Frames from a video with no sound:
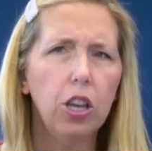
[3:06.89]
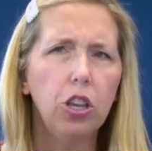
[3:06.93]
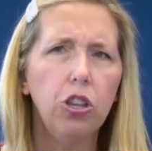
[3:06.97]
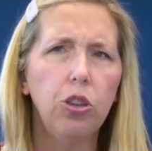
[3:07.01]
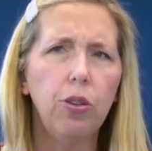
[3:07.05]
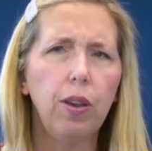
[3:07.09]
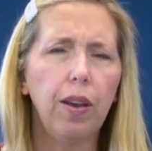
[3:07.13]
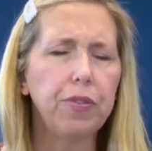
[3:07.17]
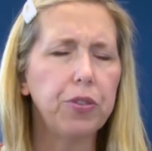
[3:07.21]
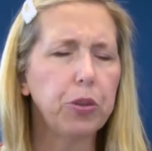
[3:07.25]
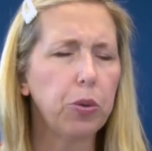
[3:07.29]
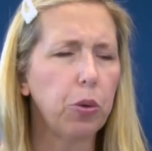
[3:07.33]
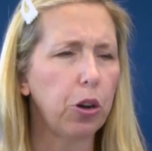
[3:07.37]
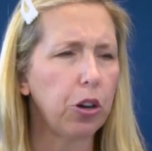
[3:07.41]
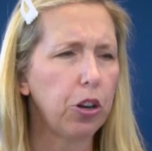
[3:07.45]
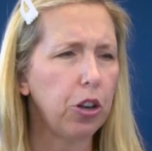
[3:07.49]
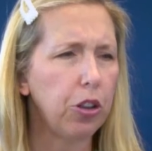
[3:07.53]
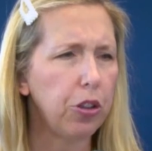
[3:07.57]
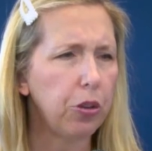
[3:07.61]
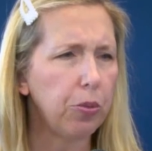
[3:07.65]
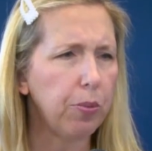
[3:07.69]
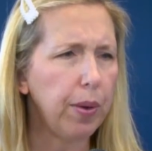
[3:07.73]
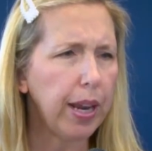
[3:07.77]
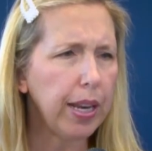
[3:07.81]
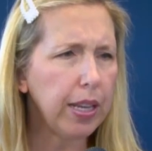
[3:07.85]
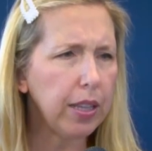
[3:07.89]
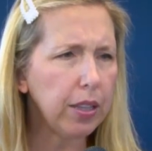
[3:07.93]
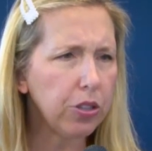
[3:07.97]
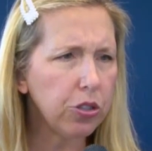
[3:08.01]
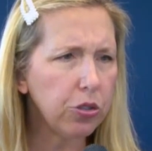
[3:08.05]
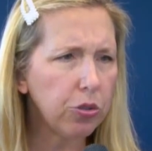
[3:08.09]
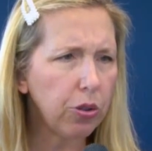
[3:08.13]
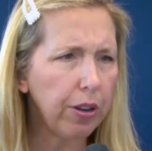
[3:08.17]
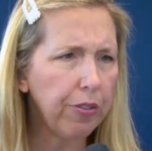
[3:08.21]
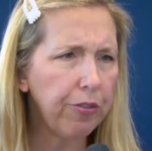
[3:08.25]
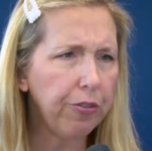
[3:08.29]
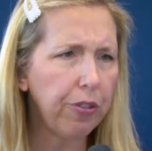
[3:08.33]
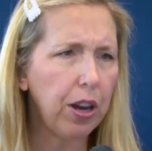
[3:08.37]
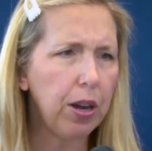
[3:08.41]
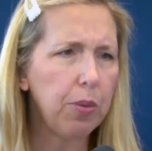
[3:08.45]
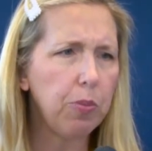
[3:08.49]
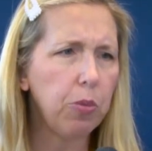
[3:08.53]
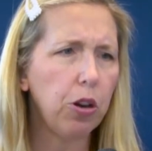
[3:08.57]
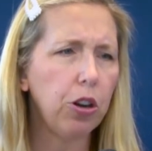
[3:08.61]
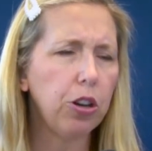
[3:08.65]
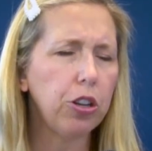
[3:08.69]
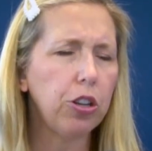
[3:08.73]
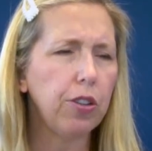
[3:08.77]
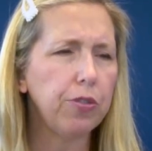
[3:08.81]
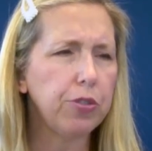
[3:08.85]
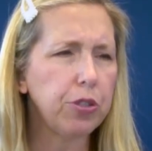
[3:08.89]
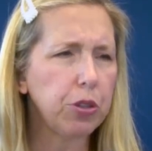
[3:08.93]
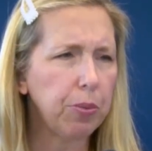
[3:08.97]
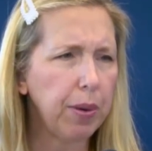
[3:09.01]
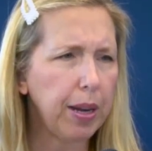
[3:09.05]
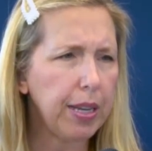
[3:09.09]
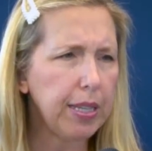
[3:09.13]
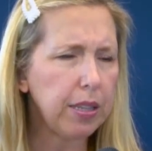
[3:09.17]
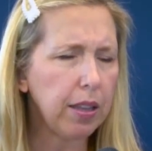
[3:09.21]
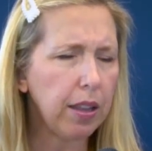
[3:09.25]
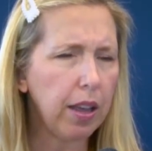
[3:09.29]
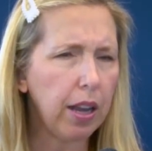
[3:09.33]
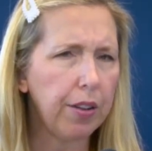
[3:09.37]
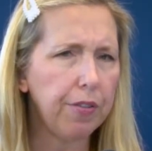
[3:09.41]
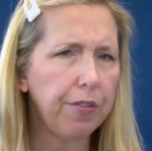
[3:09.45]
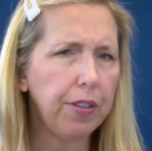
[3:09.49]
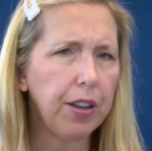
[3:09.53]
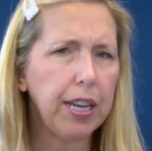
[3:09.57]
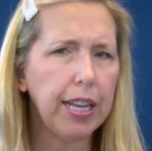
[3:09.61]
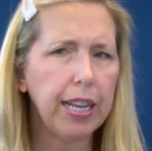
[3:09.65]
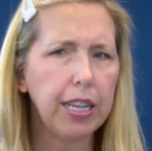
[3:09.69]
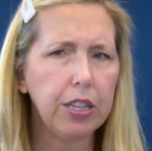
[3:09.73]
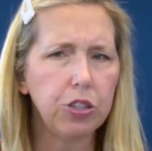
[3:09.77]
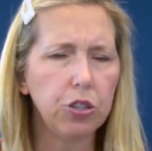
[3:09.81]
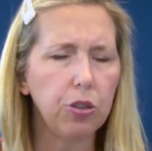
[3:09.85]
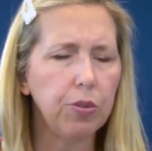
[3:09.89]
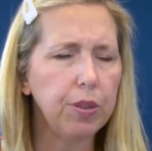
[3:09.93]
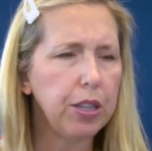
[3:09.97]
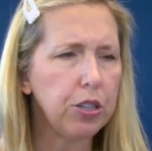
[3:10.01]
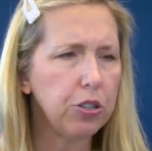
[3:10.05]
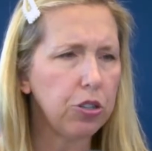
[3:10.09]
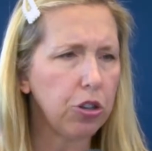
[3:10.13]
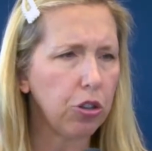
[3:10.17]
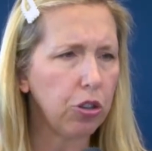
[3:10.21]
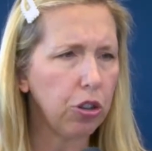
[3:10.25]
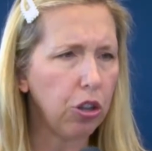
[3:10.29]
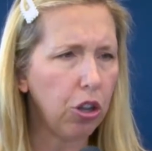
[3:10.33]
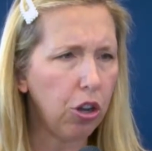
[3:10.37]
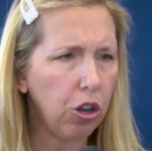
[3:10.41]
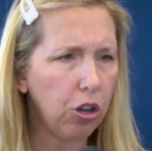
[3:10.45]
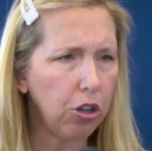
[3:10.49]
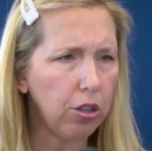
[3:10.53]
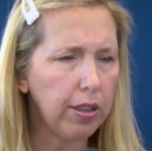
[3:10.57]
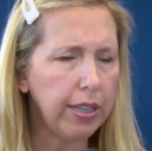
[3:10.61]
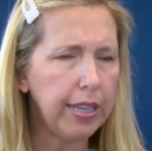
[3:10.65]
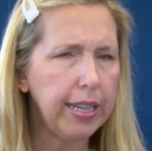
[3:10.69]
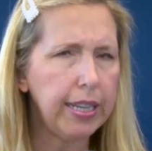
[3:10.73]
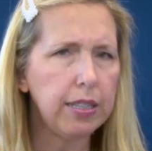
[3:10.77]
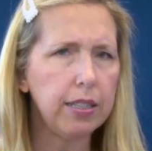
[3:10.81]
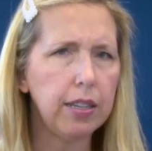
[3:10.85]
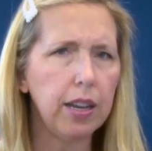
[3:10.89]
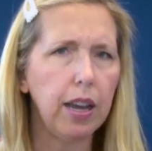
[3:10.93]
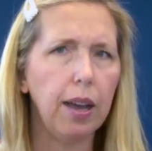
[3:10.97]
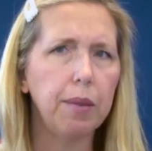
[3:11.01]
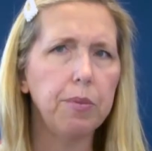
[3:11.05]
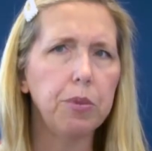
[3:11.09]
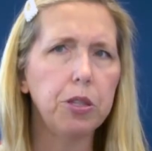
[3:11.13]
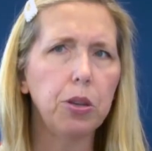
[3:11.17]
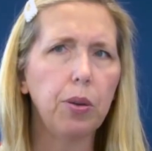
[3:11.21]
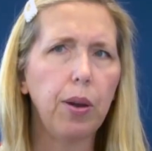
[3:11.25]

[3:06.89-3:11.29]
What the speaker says: You have to work on the regulatory framework. You have to raise a lot of funding, and so these are long lead times.